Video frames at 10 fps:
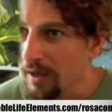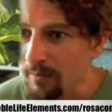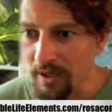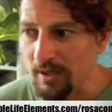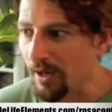I
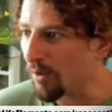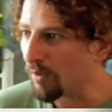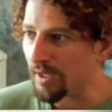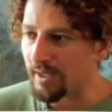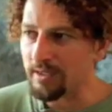mean,
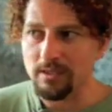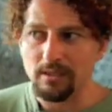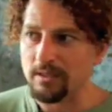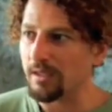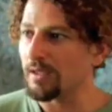noni is
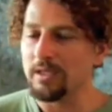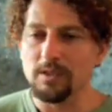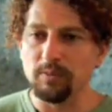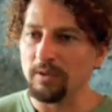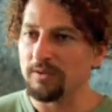just
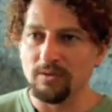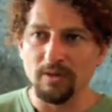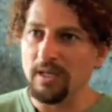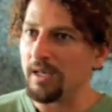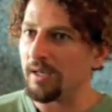this
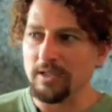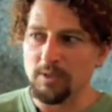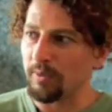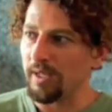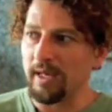tree and
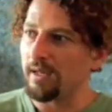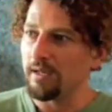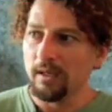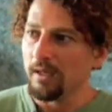this plant,